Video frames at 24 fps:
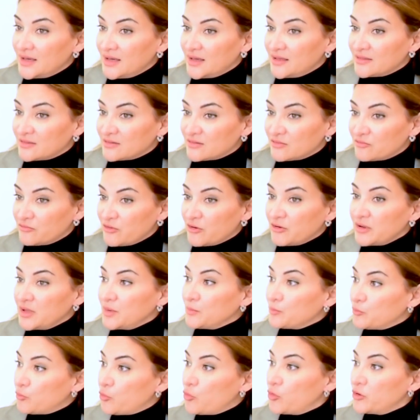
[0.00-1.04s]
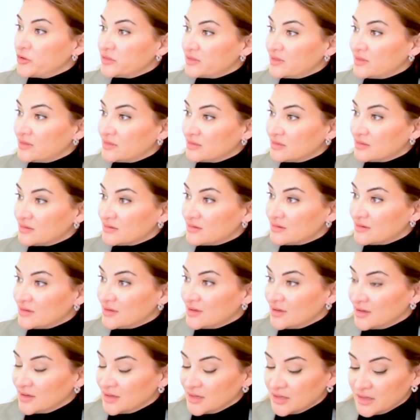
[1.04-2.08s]
it's very important
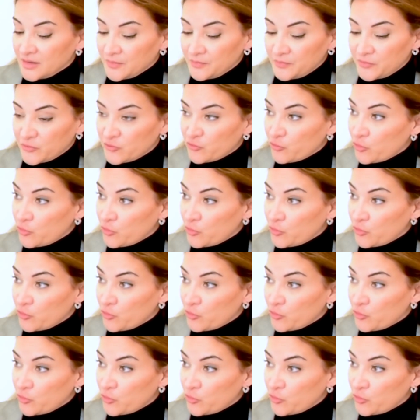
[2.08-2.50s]
um,